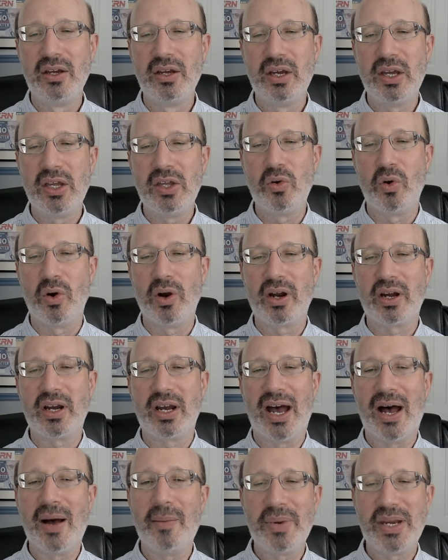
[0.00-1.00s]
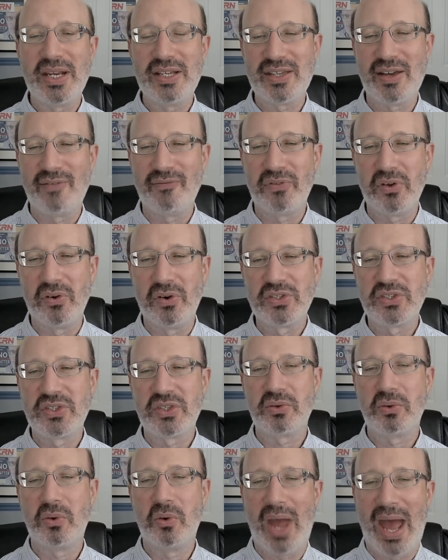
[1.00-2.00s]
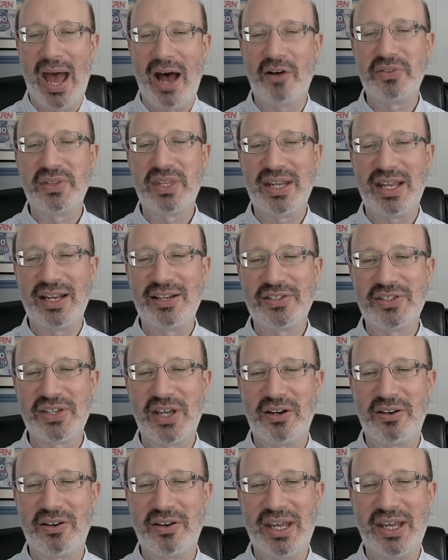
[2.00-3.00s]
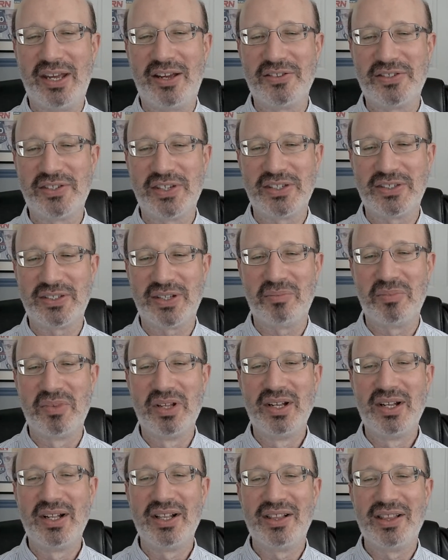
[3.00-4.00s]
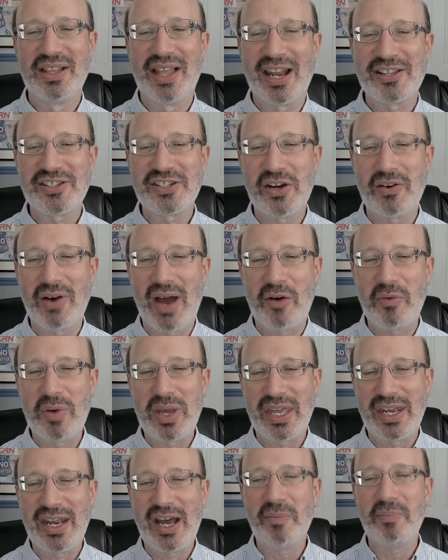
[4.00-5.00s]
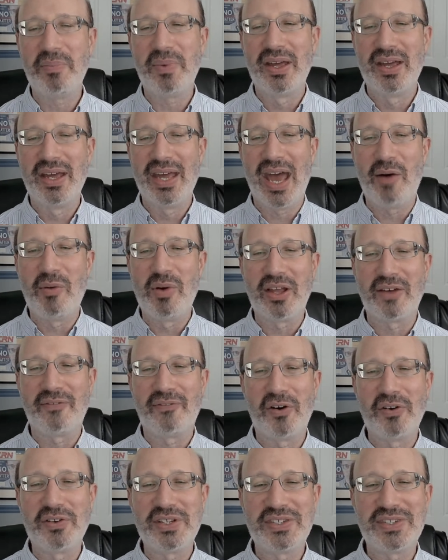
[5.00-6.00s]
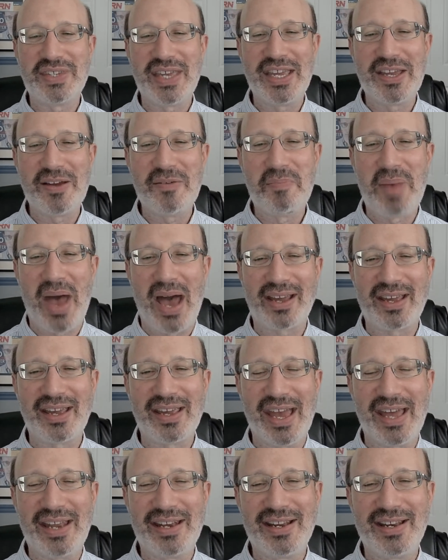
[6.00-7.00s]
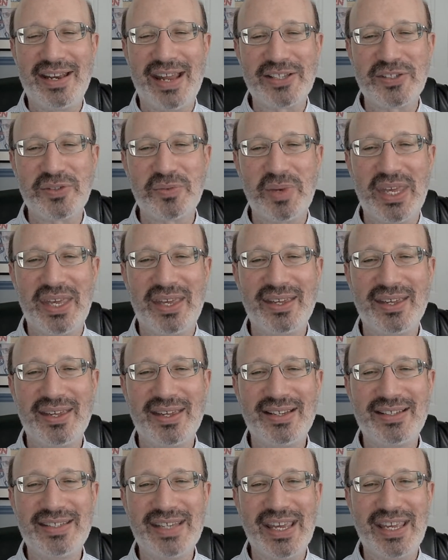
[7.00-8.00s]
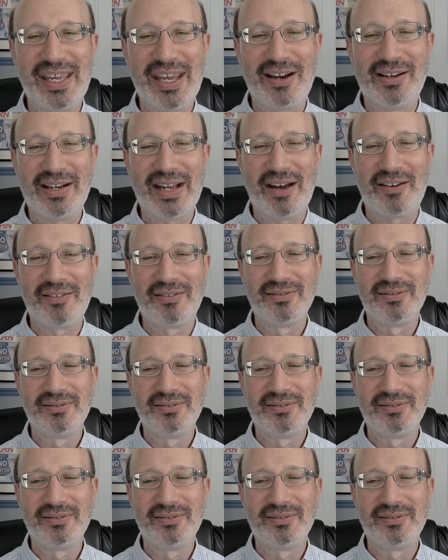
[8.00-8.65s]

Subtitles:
your company's influence throughout the data center ecosystem. Let us know how we can help, and we look forward to seeing you back again next week. Take care now.